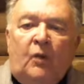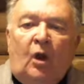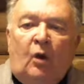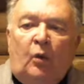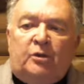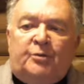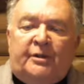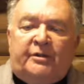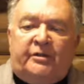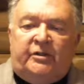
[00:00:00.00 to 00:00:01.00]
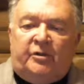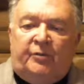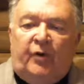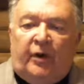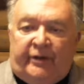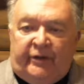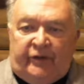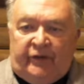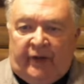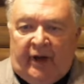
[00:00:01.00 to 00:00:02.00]
we expect to see some thought. This
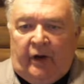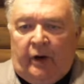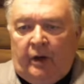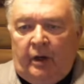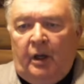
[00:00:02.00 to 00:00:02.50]
is our